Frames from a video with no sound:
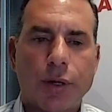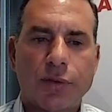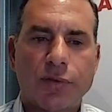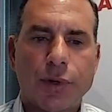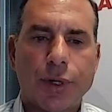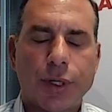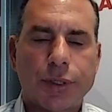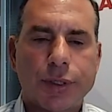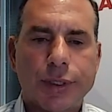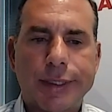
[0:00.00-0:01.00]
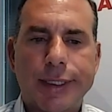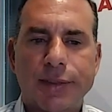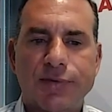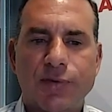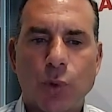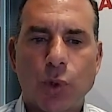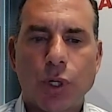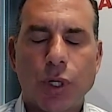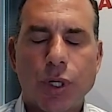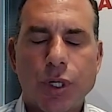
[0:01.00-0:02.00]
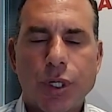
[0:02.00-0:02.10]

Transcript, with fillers: verdict uh, for